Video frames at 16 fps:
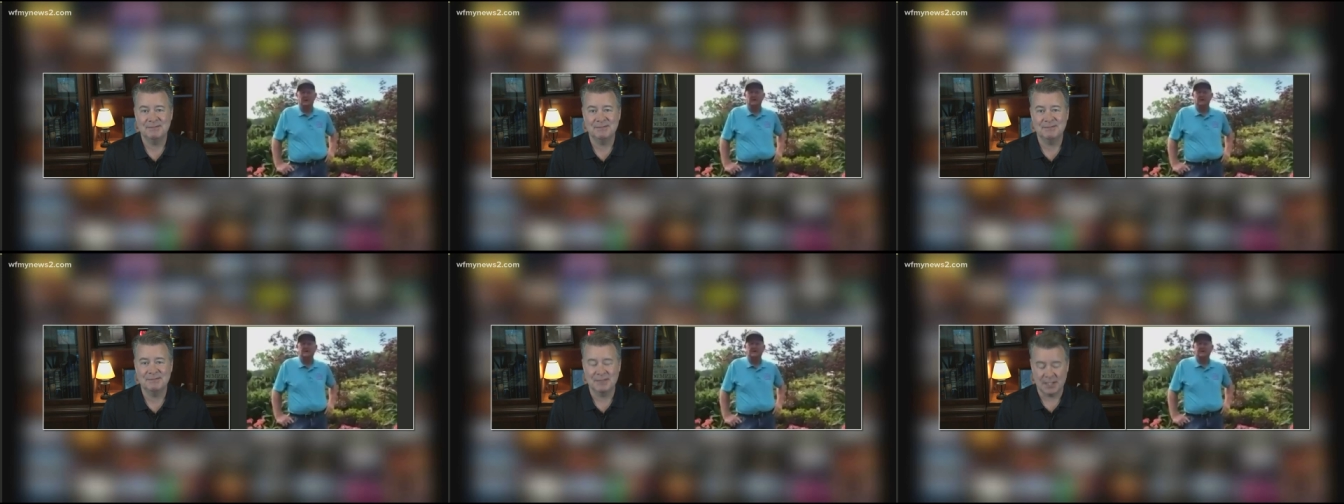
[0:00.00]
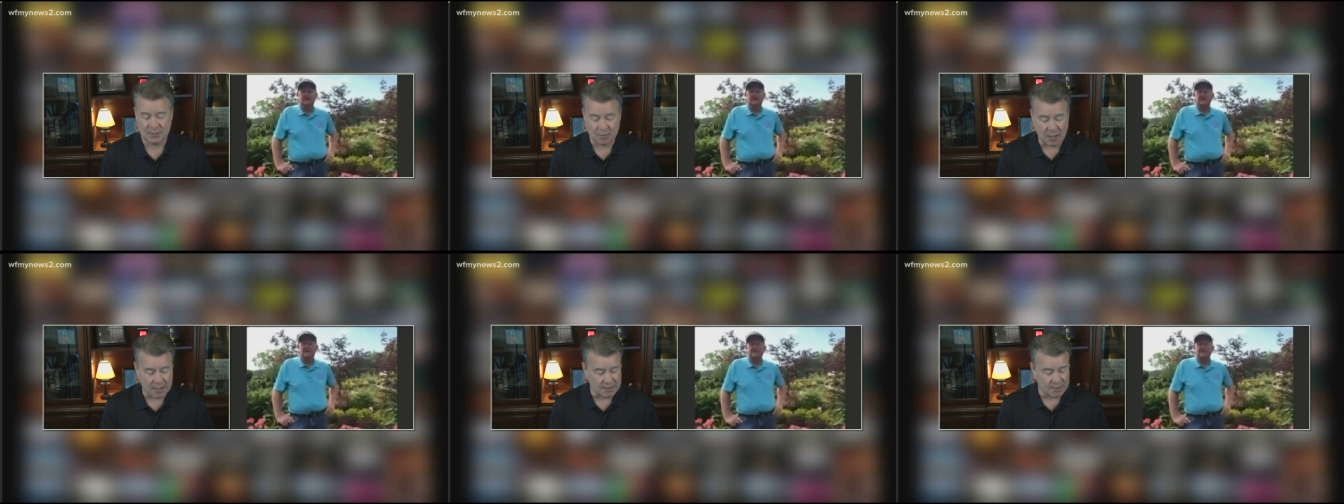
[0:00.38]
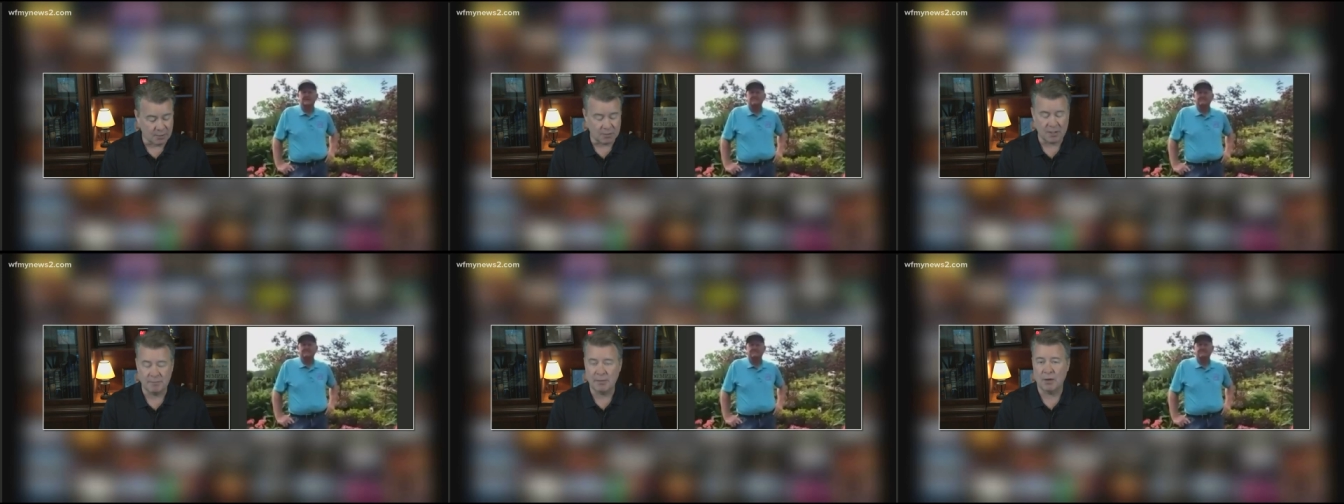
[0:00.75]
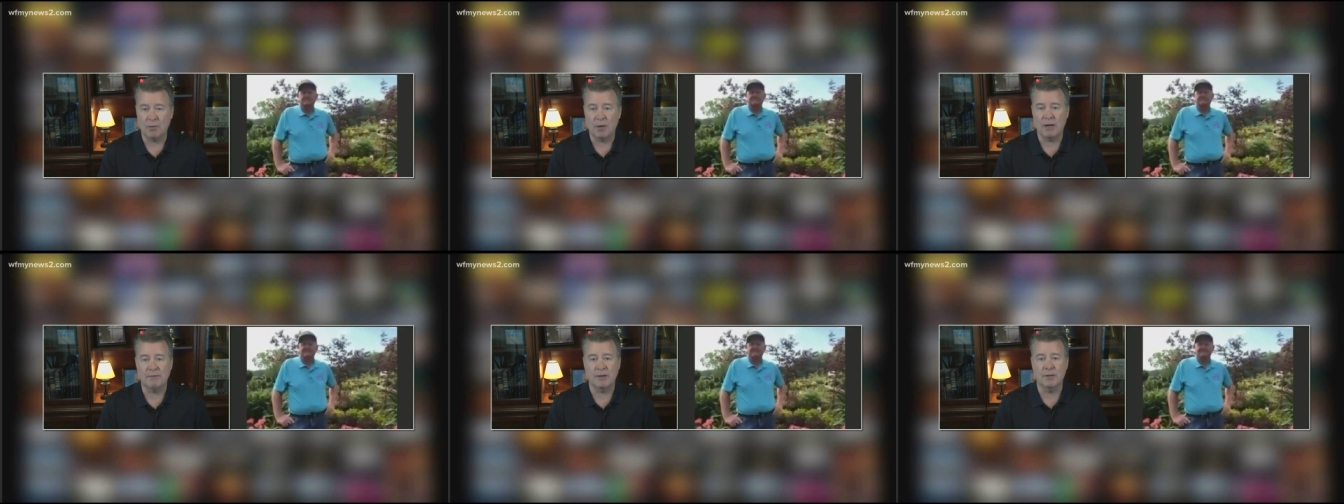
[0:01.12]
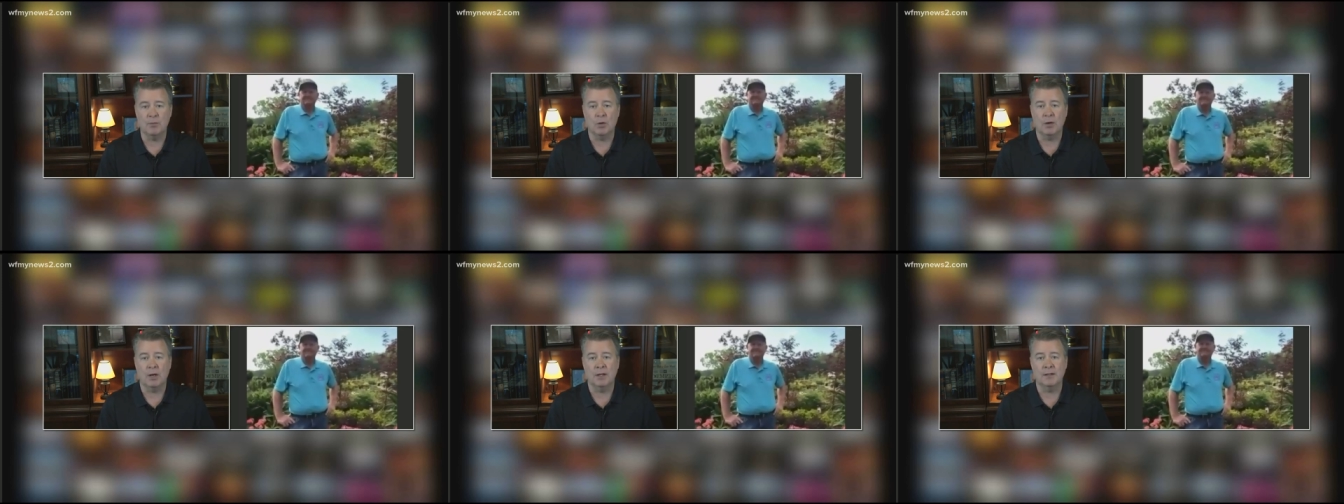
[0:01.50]
That's right. Don't give my wife any more
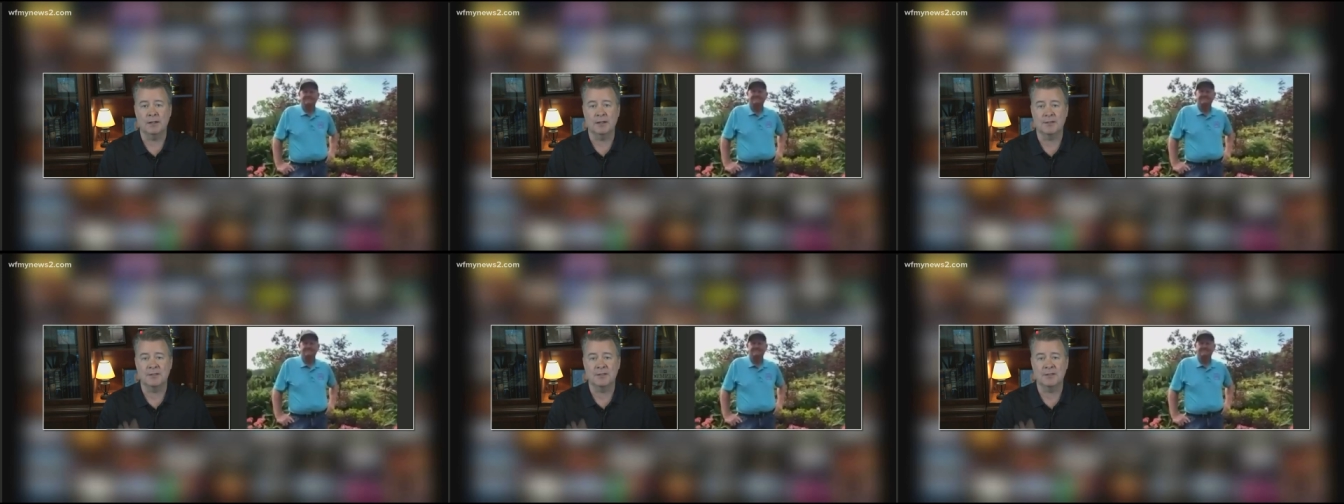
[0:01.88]
ideas.